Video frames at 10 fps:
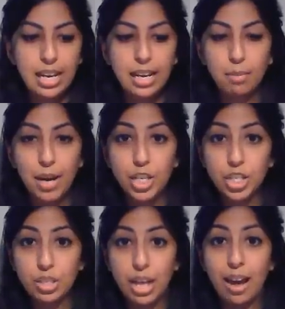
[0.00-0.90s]
in
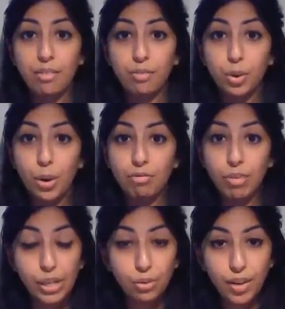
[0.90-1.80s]
patients have, who have
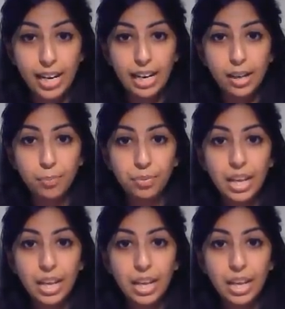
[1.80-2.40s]
renal failure.